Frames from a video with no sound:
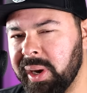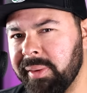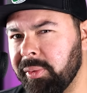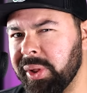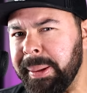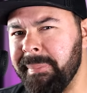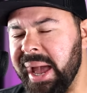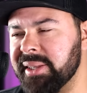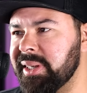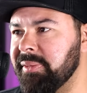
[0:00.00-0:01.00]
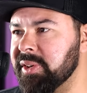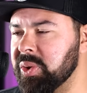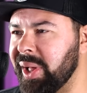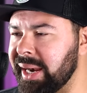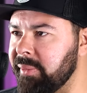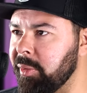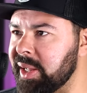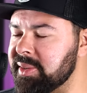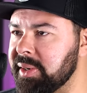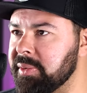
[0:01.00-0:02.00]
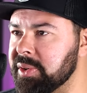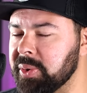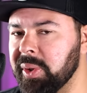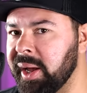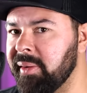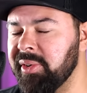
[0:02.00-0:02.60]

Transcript: we never really met Steve Casula. I never met Steve Casula.